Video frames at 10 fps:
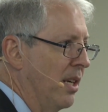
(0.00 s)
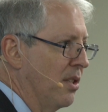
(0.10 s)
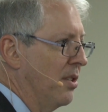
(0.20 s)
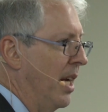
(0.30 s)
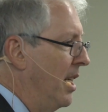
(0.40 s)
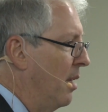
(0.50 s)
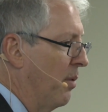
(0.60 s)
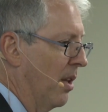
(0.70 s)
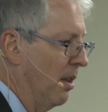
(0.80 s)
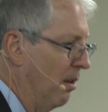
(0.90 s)
and it's signed
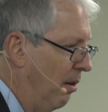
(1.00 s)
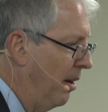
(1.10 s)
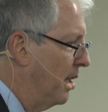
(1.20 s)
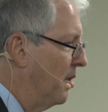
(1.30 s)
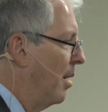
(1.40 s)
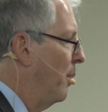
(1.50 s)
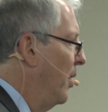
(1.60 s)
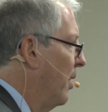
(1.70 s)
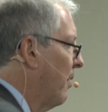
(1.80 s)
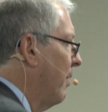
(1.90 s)
up with Lloyd's and
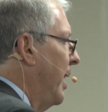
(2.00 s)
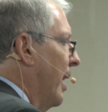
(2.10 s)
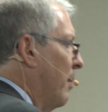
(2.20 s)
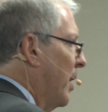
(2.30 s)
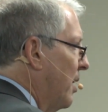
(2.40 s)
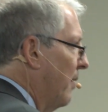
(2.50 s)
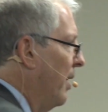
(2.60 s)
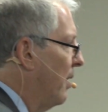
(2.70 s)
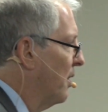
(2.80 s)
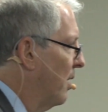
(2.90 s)
Munich Re and a bunch of
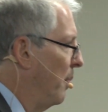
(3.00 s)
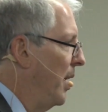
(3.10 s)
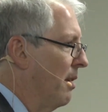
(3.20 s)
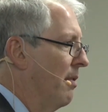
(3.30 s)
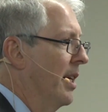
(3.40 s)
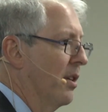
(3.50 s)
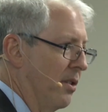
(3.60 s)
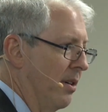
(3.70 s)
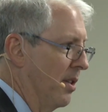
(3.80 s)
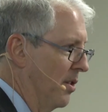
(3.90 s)
others to be the
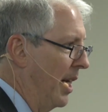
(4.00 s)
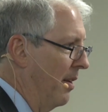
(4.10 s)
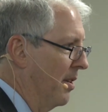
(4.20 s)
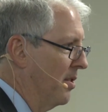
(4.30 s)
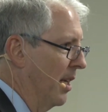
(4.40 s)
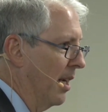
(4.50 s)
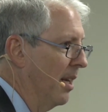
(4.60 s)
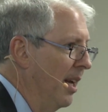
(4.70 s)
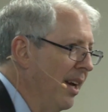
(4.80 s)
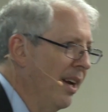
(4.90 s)
reinsurance side of this thing.
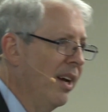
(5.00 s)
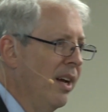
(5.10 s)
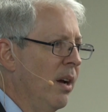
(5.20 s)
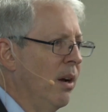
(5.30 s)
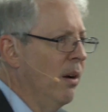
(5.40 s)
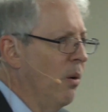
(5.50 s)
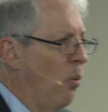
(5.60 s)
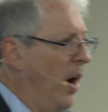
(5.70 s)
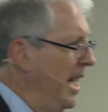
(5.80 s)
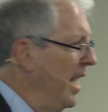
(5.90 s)
Why